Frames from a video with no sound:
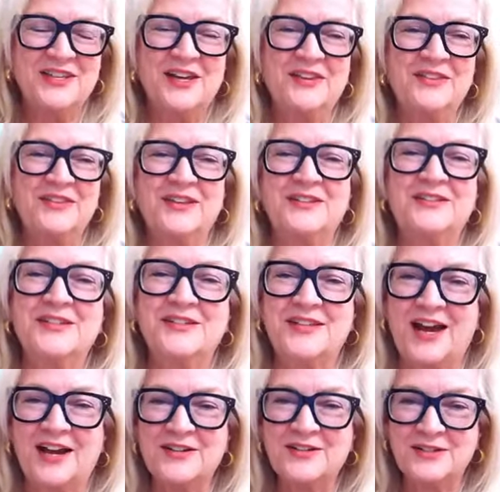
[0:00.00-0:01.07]
that this is
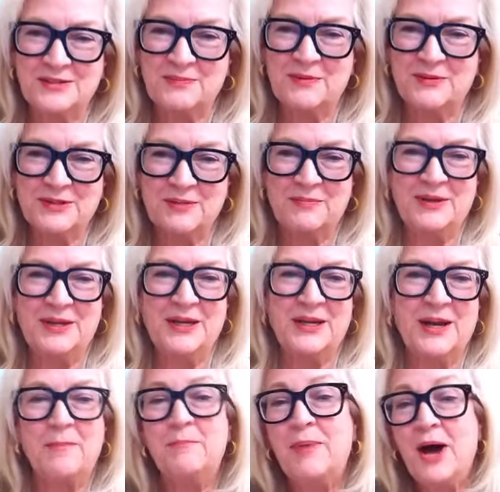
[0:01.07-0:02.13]
actually supposed to be in
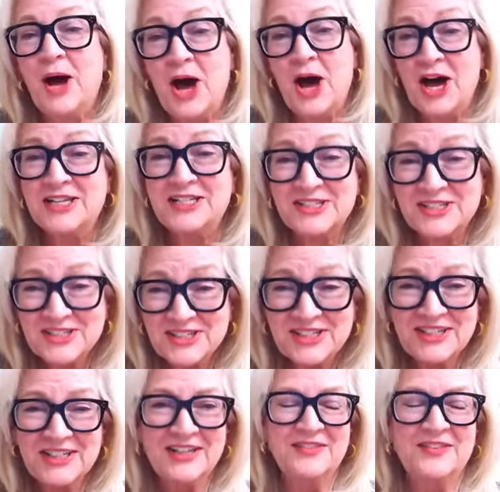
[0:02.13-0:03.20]
a pot
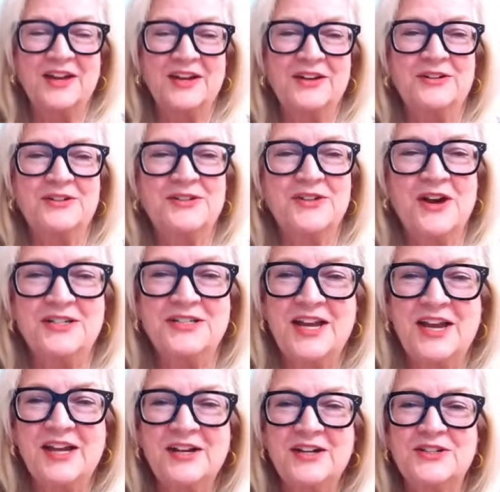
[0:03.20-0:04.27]
that you're
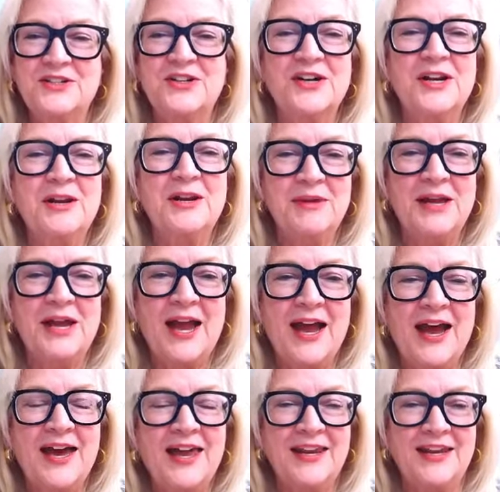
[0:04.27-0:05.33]
sautéing because you're going to be
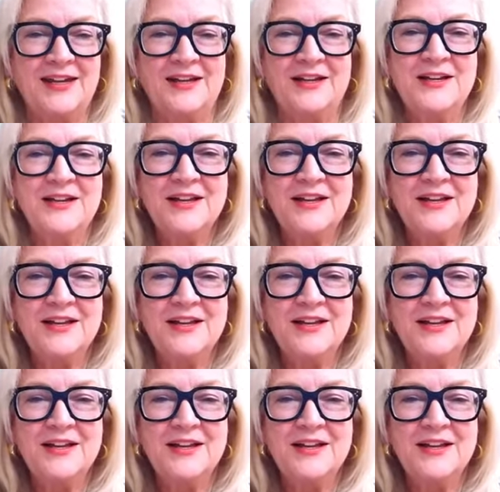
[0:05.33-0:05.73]
adding